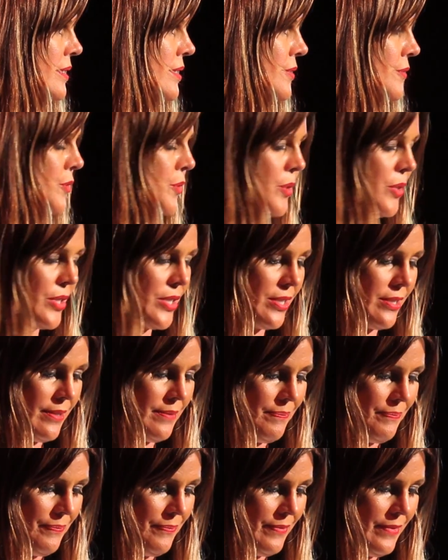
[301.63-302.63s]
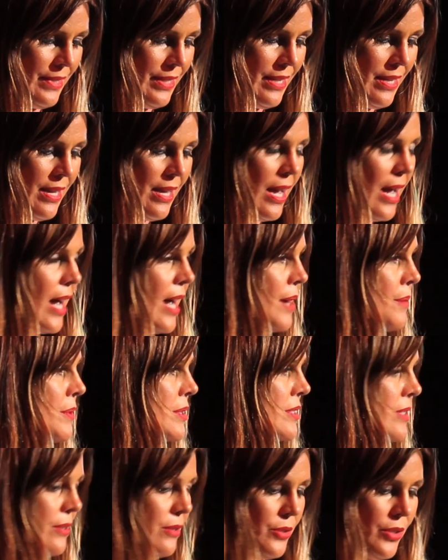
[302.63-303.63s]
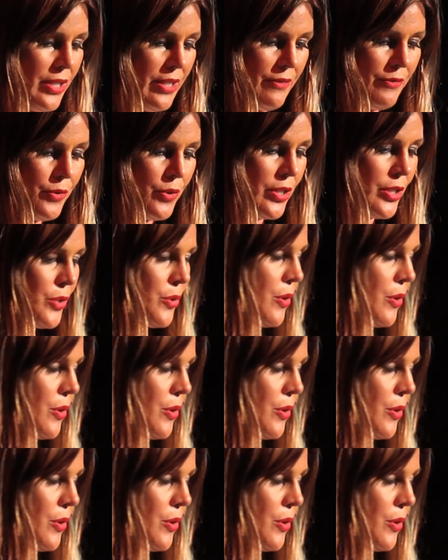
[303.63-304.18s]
divorced. I wasn't looking for a new